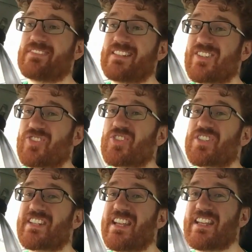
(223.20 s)
Let's
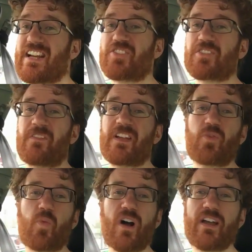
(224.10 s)
just see. I just
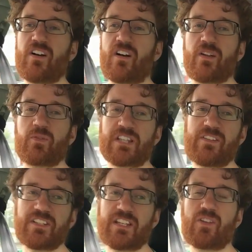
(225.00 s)
figured why not? It was
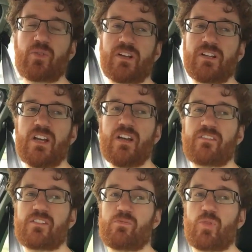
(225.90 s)
17 quid
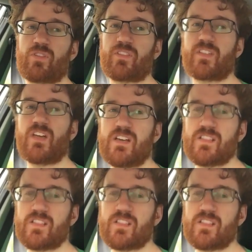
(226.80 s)
for a month.